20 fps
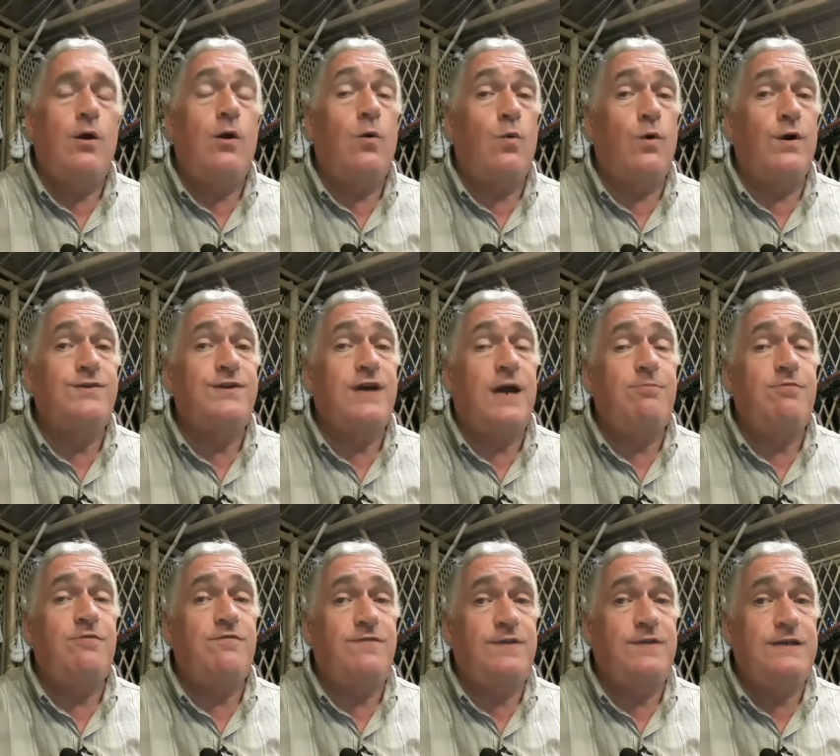What type
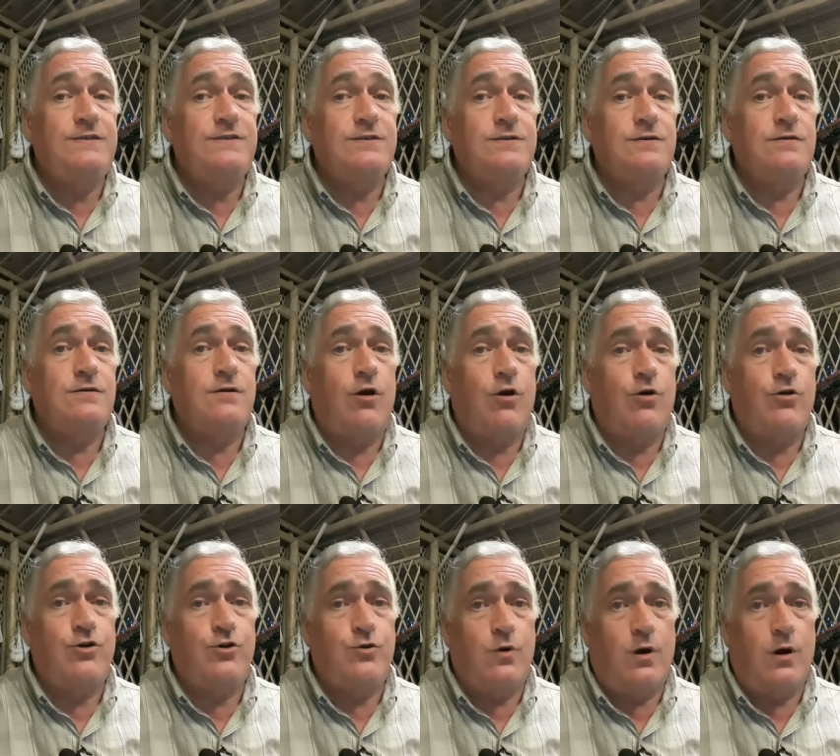of visa are
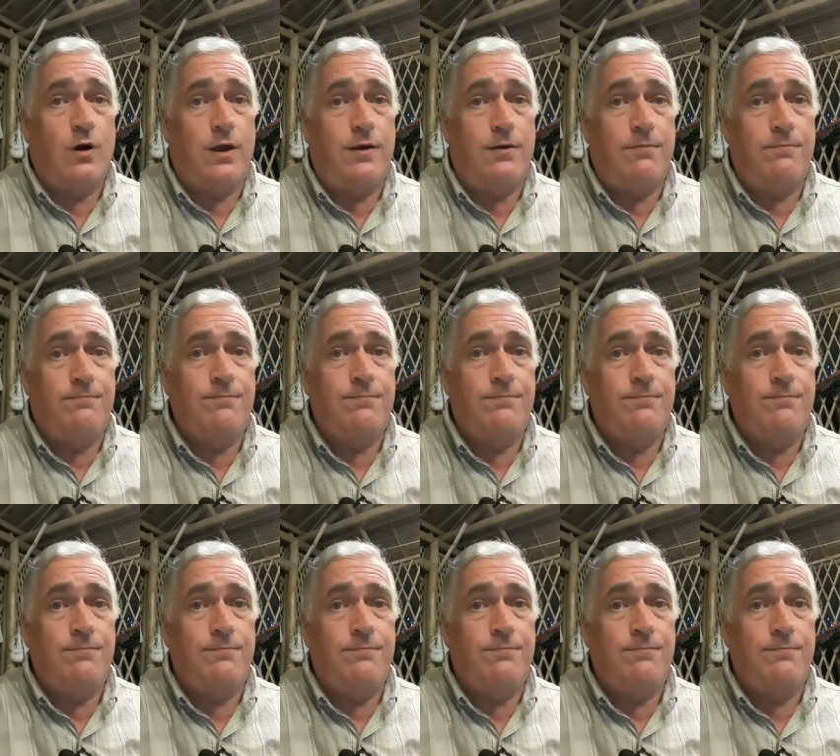you on?